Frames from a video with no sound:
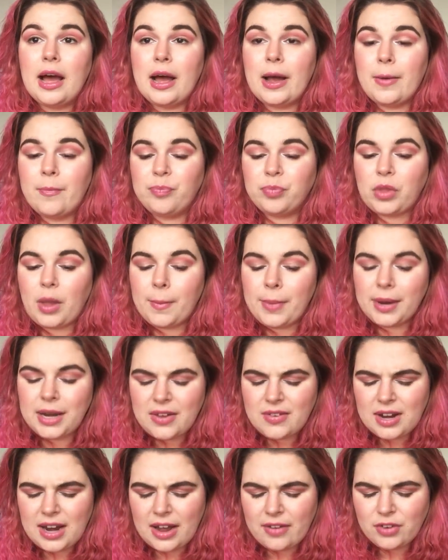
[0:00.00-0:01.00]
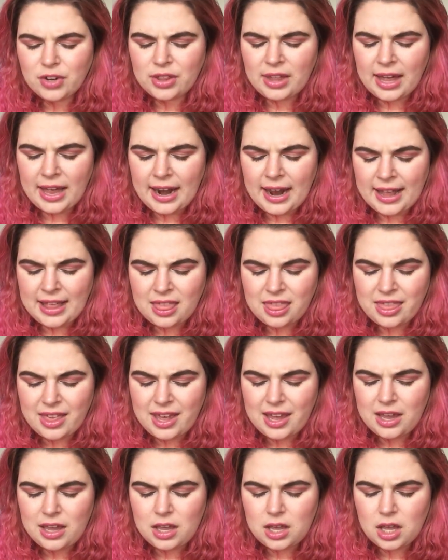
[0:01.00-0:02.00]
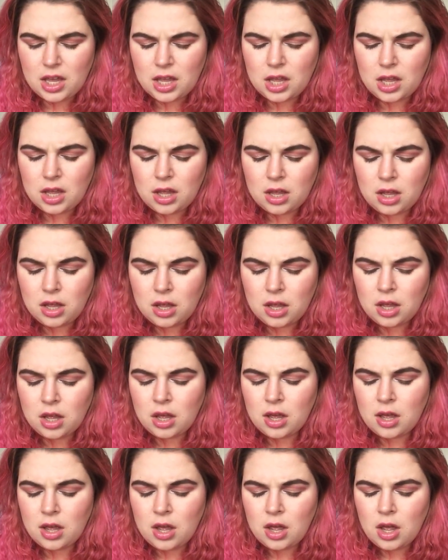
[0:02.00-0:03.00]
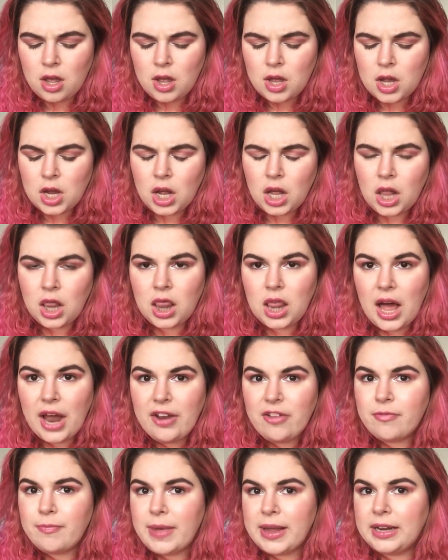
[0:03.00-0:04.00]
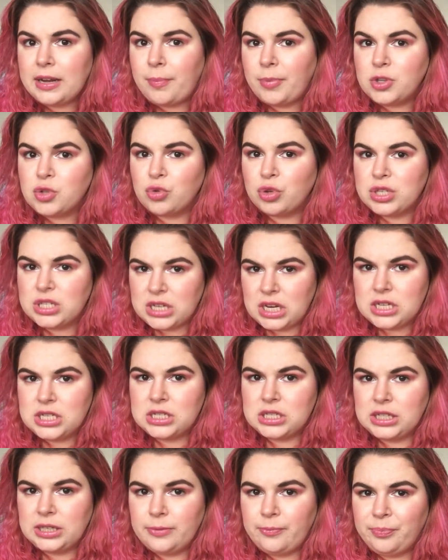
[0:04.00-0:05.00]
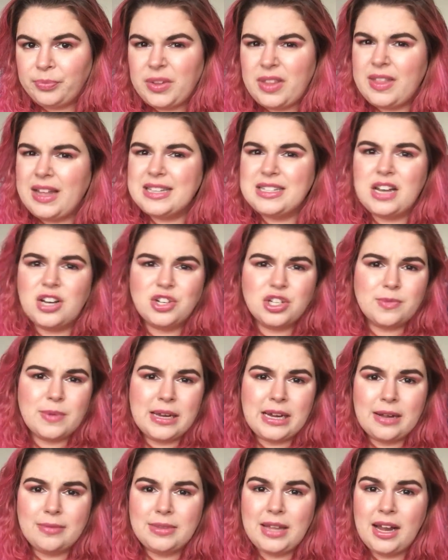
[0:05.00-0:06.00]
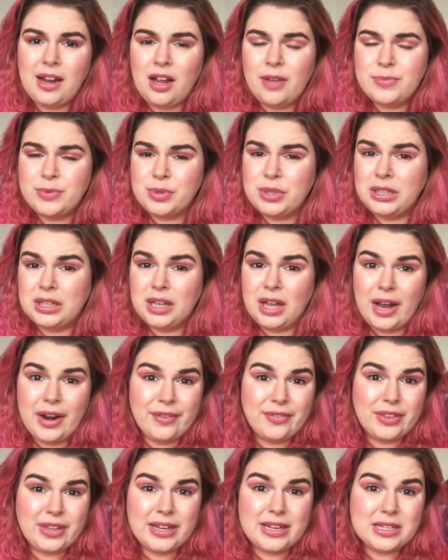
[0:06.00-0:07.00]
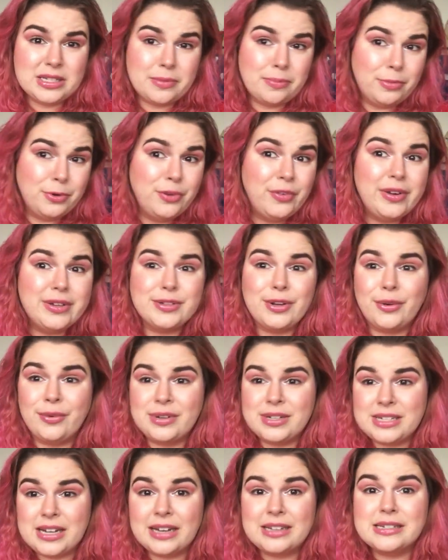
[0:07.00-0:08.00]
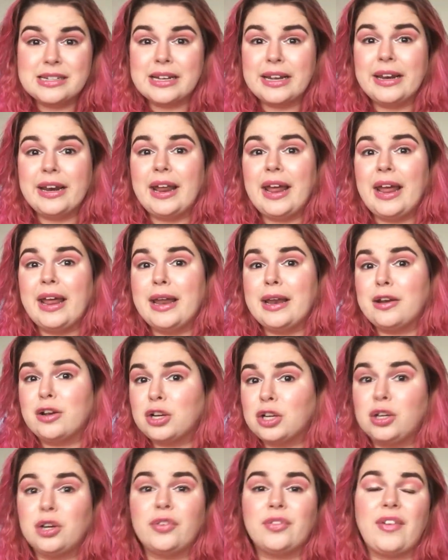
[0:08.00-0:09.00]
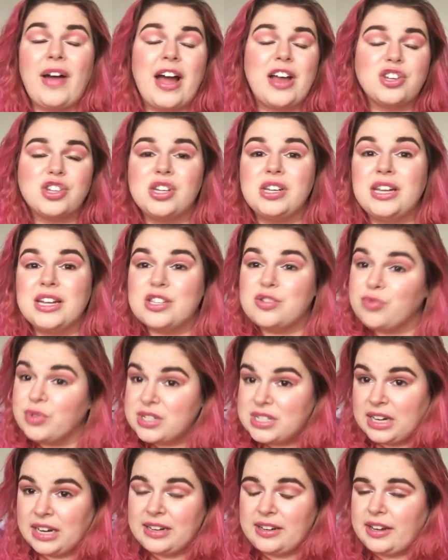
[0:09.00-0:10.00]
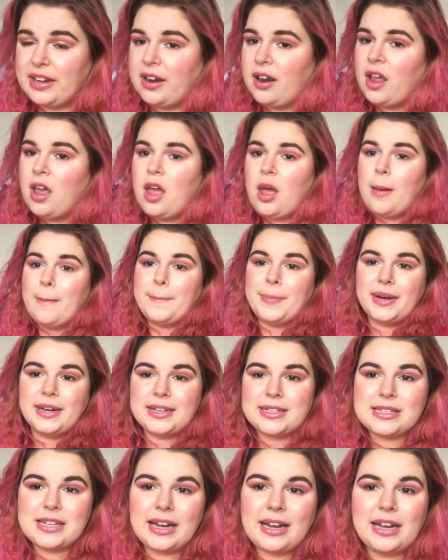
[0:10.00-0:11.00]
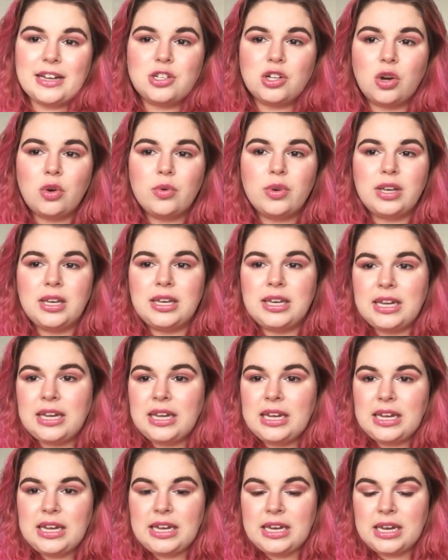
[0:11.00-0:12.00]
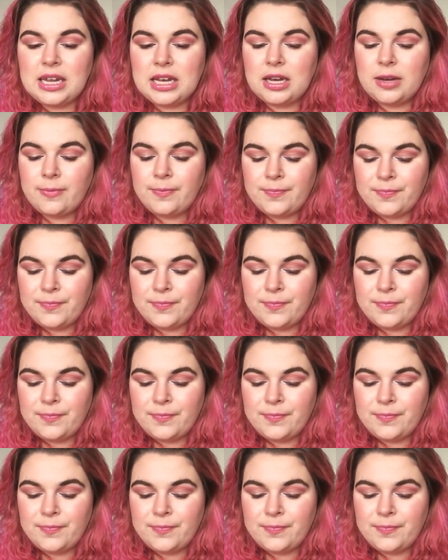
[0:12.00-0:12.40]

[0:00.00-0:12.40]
But even after that, I think a lot of makeup is redundant. And that's not just makeup, that comes with a lot of things. Movies are redundant and fashion gets redundant. But it's like, I don't need